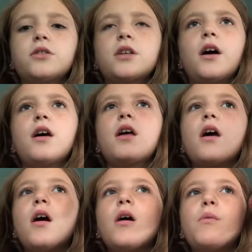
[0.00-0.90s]
saw
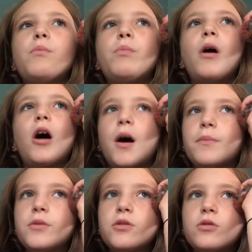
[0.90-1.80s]

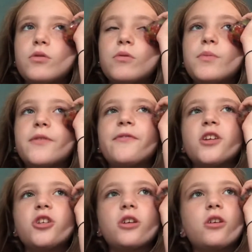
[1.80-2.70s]
pop dupes,
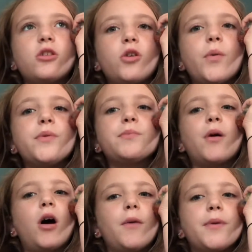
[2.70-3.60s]
fidget cubes,
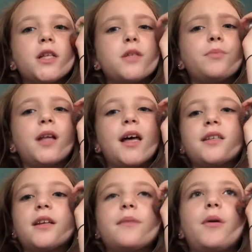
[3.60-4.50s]
poppets,
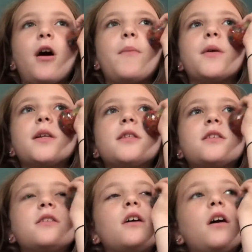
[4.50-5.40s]
plastic
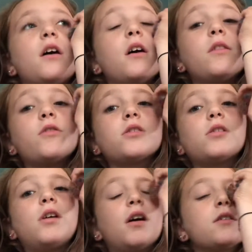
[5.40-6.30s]
poppets. There's a
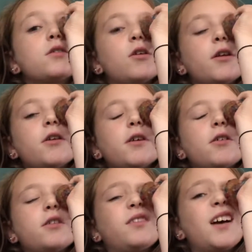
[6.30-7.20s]
lot. So go to your
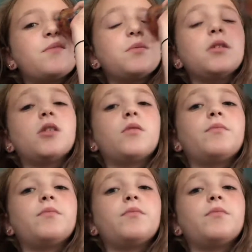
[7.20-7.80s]
nearest Five Below.